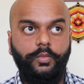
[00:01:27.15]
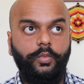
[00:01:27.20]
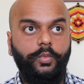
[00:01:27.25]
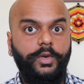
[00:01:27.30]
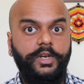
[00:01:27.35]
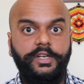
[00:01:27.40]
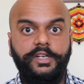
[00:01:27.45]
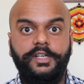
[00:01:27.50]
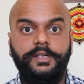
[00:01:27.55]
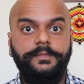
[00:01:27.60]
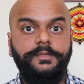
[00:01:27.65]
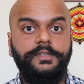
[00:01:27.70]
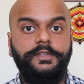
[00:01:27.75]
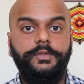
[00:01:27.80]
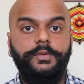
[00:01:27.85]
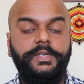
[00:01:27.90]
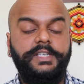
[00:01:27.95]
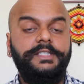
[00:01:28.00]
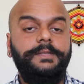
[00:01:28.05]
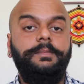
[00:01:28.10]
when it comes
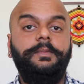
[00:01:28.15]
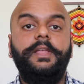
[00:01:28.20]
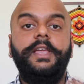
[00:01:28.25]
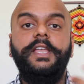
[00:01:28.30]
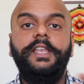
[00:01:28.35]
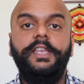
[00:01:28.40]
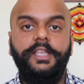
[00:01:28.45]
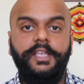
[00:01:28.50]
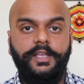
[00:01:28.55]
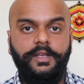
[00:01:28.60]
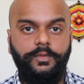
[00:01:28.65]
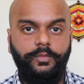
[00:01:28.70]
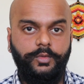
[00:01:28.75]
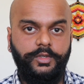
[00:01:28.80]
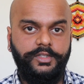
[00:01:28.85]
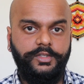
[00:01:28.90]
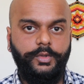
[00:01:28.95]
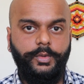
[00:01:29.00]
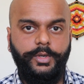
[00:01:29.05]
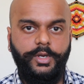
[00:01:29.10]
to explaining
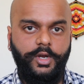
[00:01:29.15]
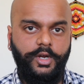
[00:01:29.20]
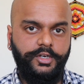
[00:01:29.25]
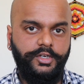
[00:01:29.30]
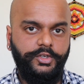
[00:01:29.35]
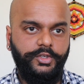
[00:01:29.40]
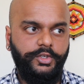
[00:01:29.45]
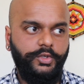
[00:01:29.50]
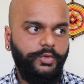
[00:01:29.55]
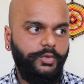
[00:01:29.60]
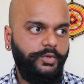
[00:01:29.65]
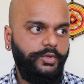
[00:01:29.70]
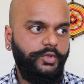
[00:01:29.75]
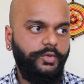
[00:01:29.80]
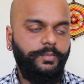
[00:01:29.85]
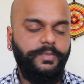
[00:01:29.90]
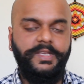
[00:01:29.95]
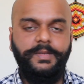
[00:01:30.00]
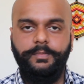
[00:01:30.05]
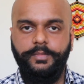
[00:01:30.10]
what's going on to you, to
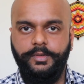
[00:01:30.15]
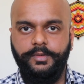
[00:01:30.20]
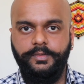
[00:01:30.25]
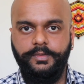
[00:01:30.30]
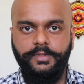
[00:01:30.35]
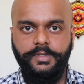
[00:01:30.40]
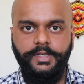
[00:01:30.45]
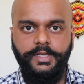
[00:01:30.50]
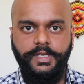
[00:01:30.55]
people.